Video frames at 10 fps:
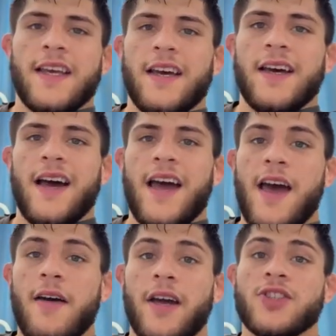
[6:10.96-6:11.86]
I
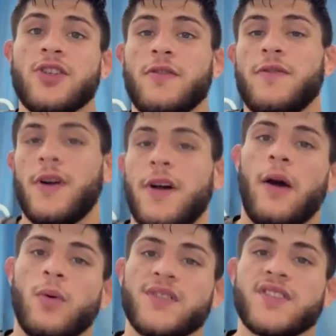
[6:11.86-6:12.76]
have actually fought at
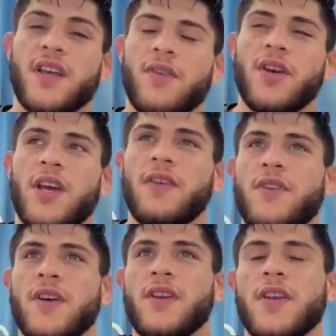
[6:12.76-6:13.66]
170. I've
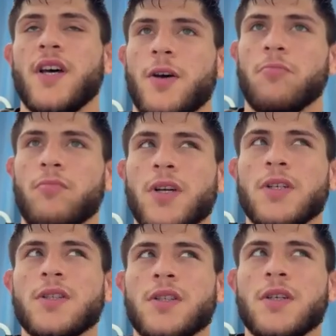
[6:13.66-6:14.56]
done
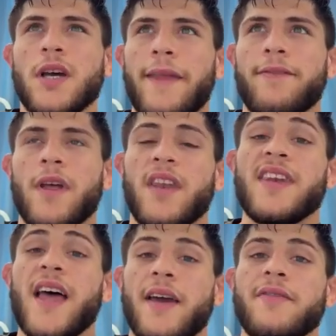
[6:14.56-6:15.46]

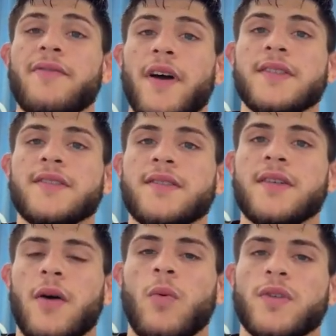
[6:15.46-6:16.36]
9 fights
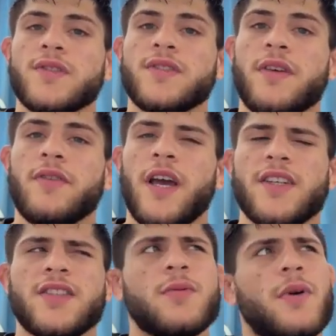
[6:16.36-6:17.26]
at 170.
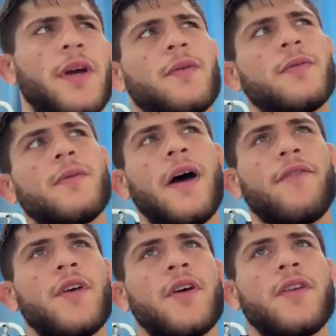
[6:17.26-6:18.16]
Actually, wait.
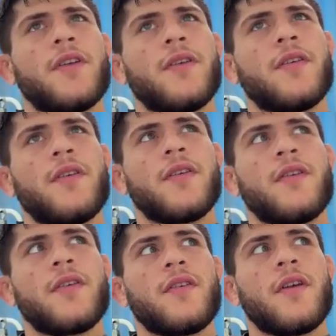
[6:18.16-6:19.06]
I've done
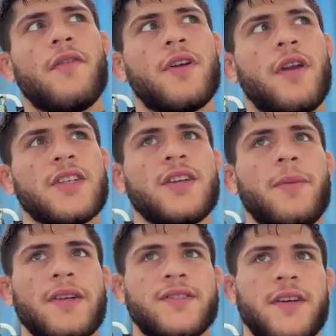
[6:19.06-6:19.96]
actually
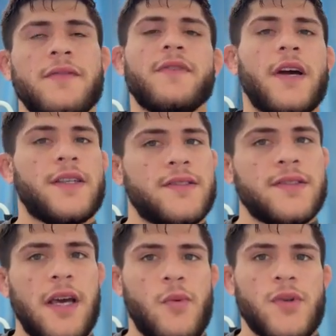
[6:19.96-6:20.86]
about 10 fights
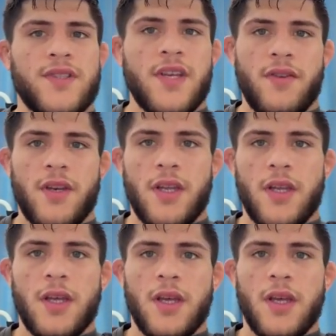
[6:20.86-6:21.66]
at 170.